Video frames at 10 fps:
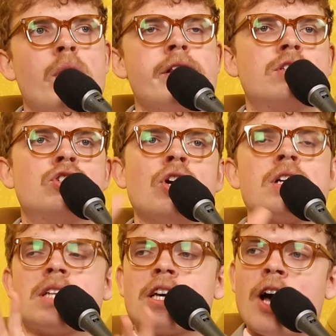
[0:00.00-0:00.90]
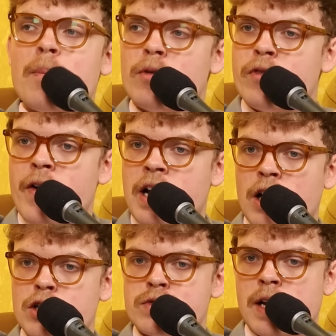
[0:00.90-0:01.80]
With just a couple of very
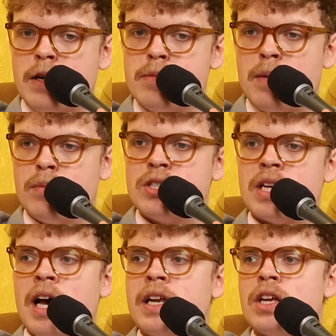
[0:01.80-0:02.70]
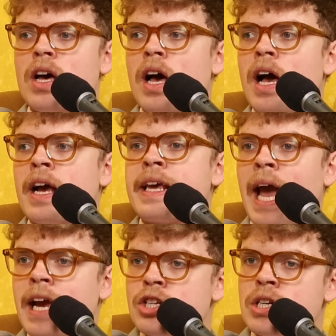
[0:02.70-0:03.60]
close family members and
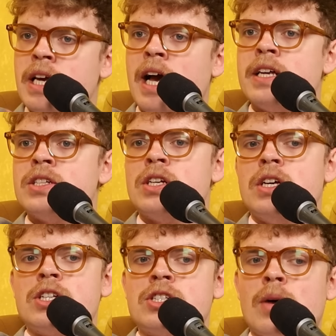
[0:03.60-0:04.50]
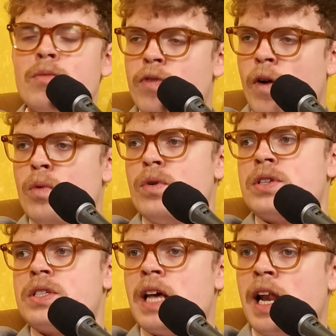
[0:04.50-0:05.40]
occasionally has some
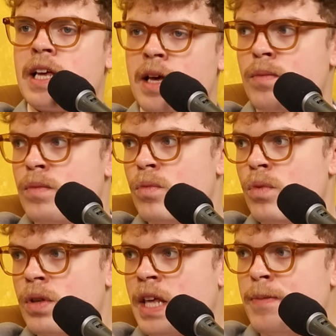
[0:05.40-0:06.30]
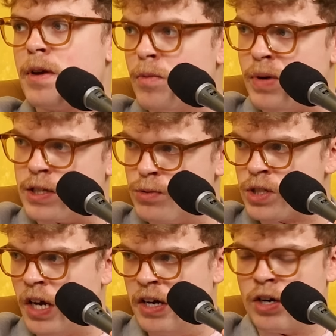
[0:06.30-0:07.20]
followers telling him, keeping him abreast of
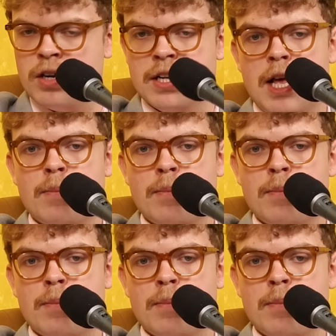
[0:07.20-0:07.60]
what's going on.